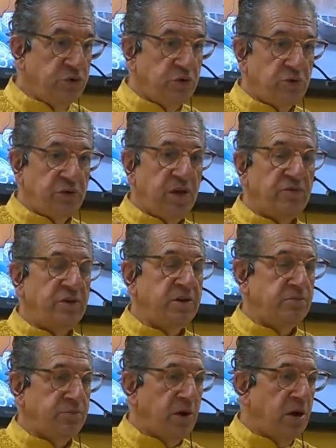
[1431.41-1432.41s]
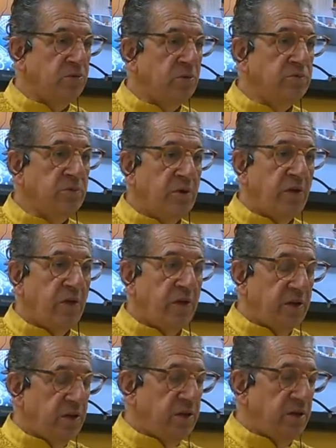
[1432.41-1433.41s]
you don't have any problem
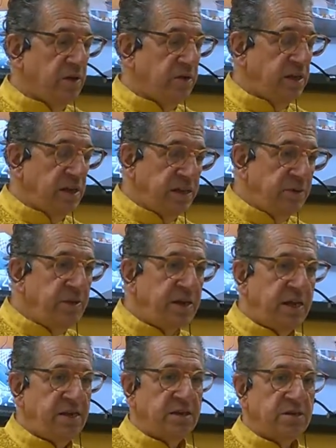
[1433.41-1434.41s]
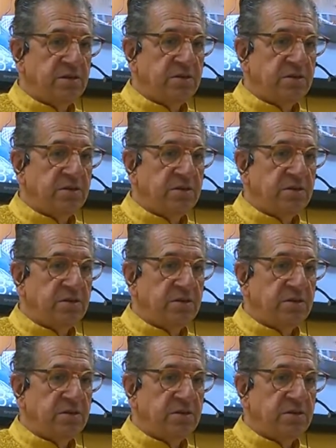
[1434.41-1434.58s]
eliminating it.